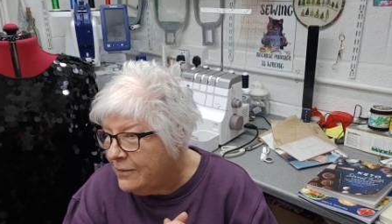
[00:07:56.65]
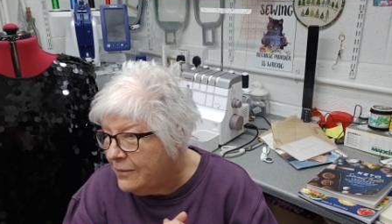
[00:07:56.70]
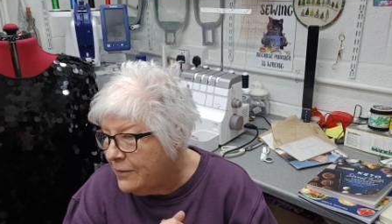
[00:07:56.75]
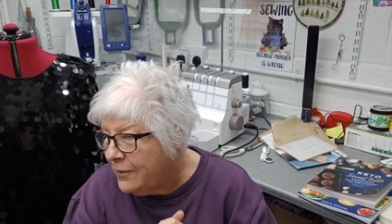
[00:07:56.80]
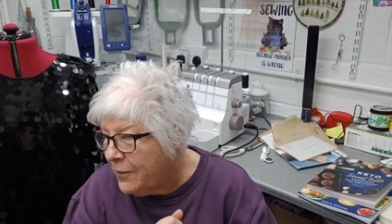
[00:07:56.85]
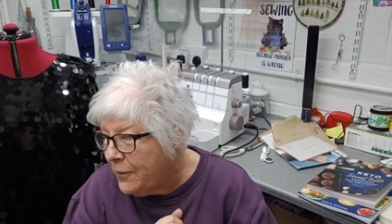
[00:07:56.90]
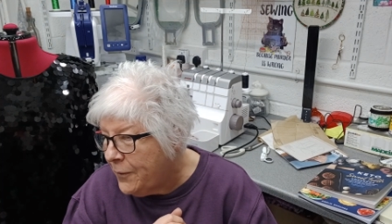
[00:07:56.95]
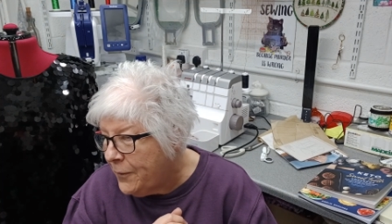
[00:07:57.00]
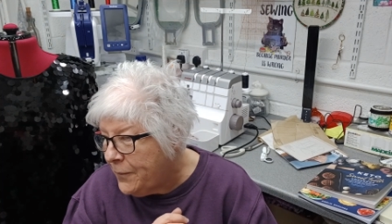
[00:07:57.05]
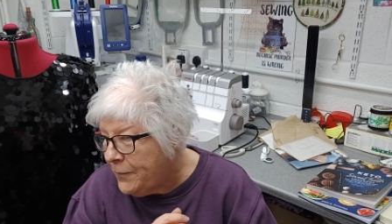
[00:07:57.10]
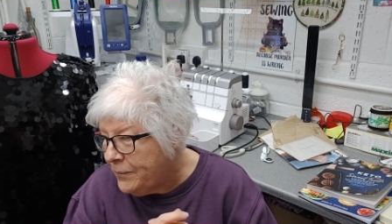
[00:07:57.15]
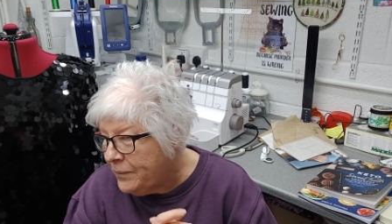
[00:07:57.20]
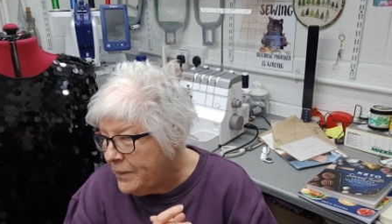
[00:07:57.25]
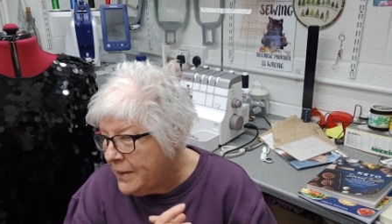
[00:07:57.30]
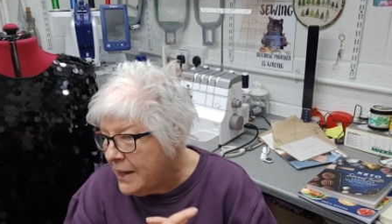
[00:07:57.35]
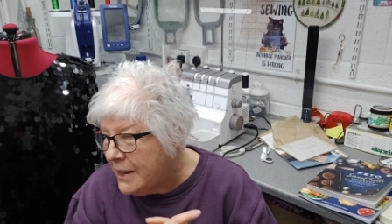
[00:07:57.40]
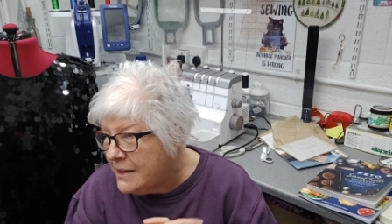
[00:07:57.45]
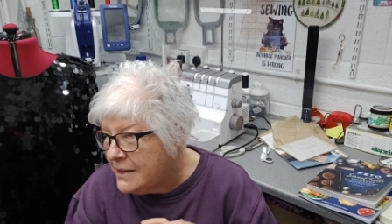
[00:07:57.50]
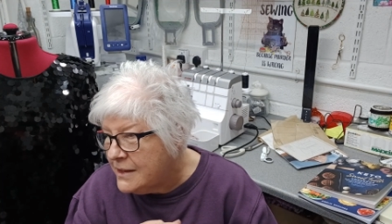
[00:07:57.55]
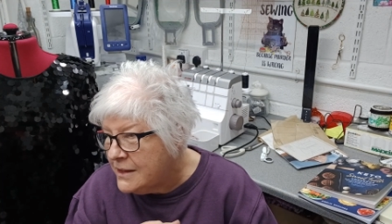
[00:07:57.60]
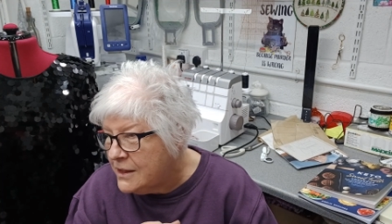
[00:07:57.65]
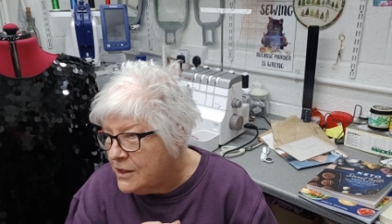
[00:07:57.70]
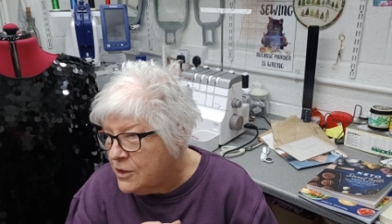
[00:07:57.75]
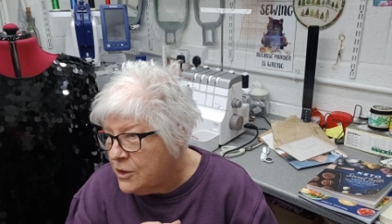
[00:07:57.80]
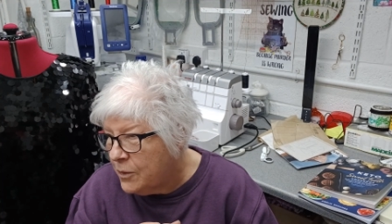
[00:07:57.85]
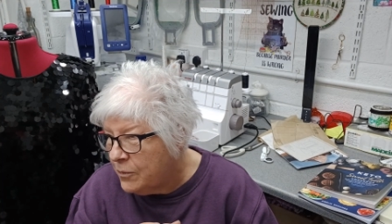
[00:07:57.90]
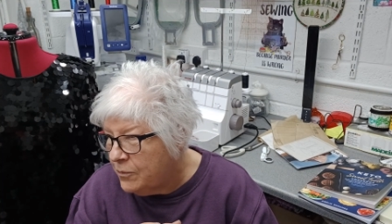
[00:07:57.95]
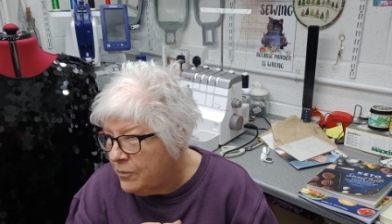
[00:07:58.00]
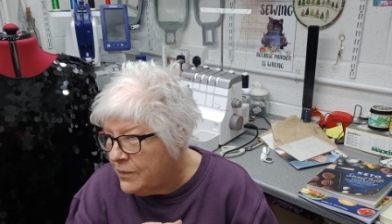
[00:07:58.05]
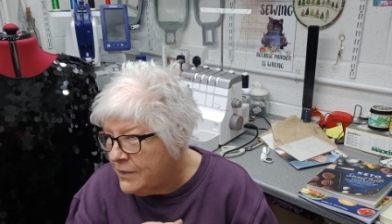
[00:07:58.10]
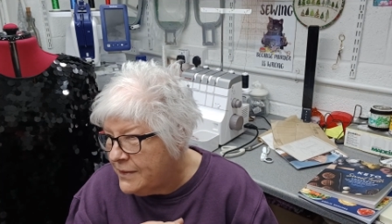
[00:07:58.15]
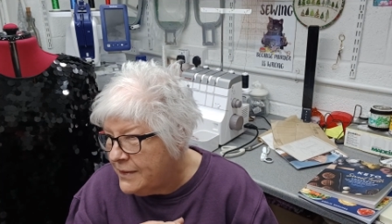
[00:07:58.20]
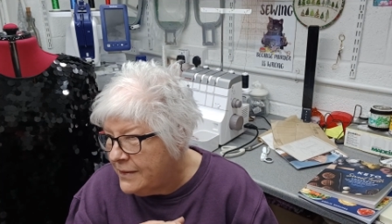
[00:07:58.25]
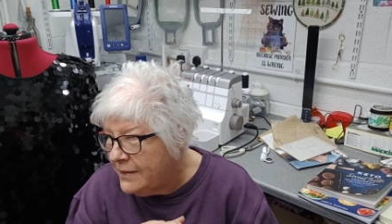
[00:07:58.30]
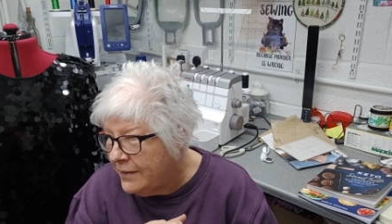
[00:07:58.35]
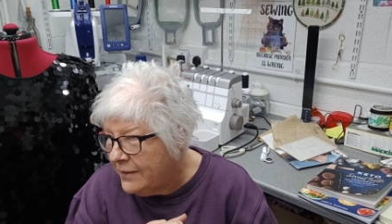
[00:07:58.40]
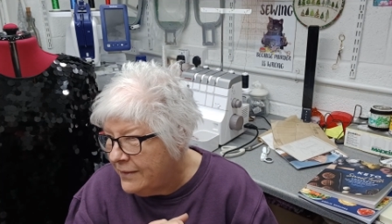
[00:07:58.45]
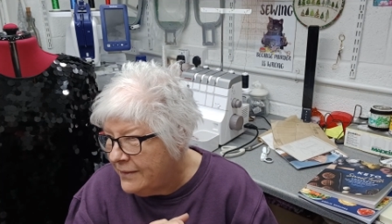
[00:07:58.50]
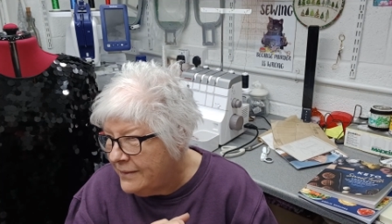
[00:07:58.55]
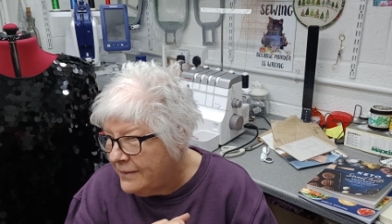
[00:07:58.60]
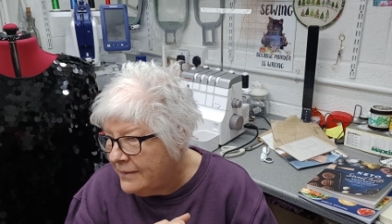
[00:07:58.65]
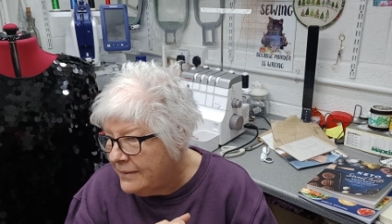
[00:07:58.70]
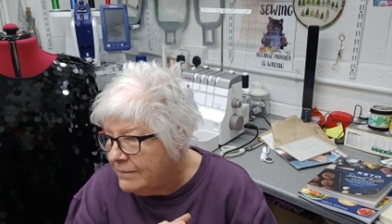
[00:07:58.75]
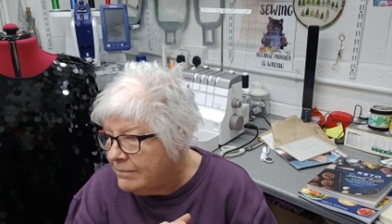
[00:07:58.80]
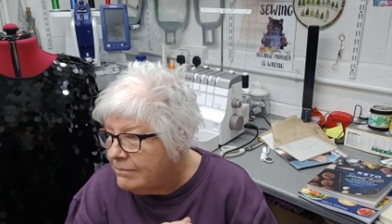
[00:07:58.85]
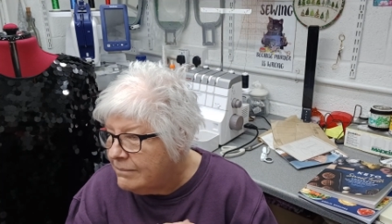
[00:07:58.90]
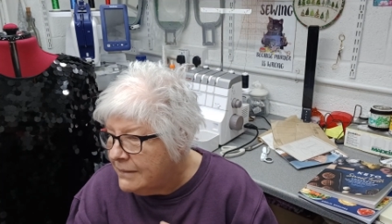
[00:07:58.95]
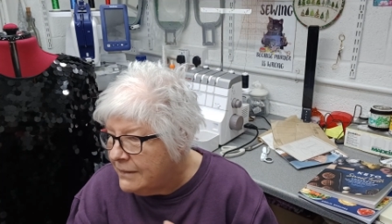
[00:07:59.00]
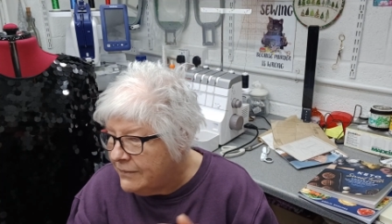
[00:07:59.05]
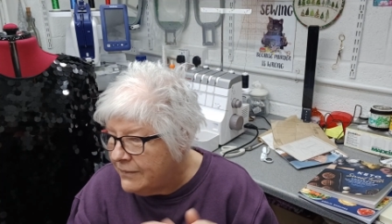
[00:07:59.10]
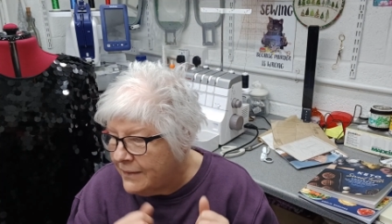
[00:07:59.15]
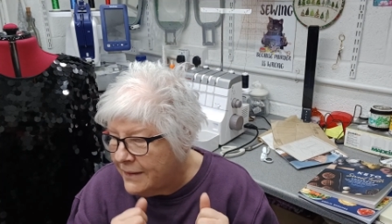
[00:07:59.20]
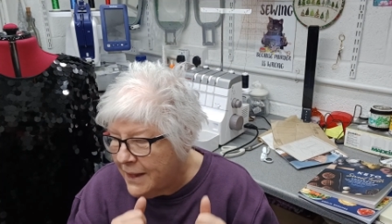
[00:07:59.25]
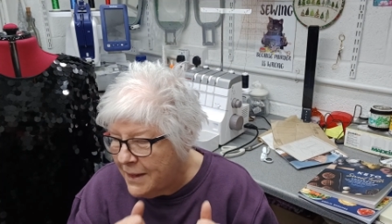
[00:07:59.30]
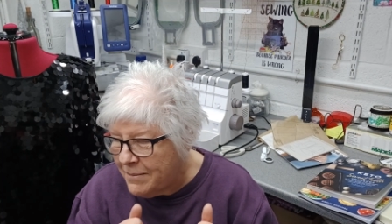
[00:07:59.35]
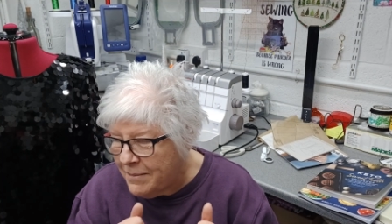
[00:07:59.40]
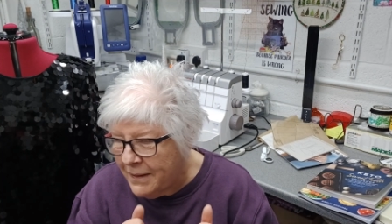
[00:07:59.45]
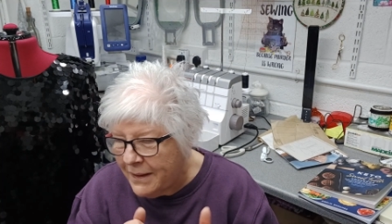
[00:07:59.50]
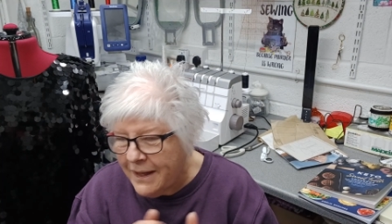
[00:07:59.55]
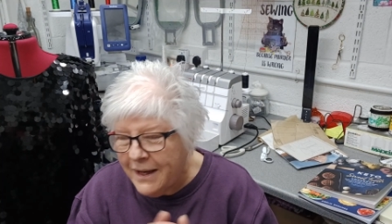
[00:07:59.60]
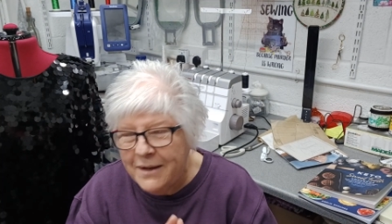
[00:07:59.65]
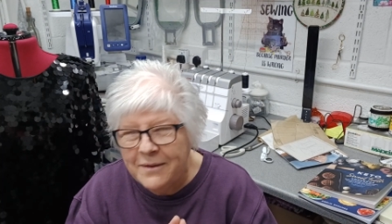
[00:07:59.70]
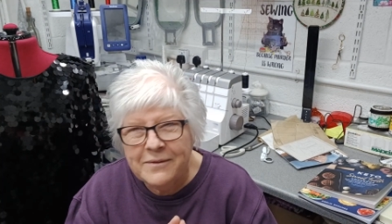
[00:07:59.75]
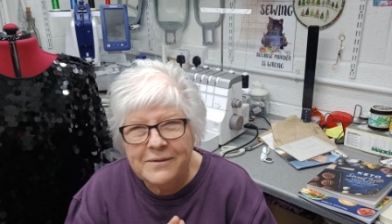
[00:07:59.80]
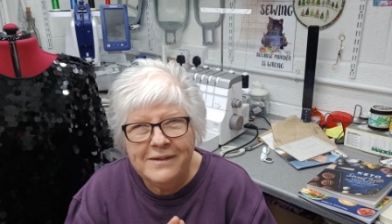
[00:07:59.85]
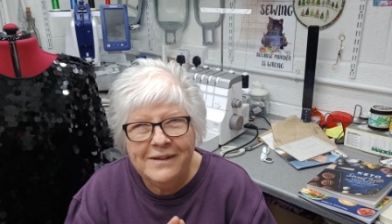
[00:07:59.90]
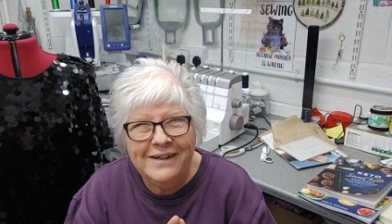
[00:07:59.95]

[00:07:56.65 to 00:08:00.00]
So that's the job for tonight, if I get back out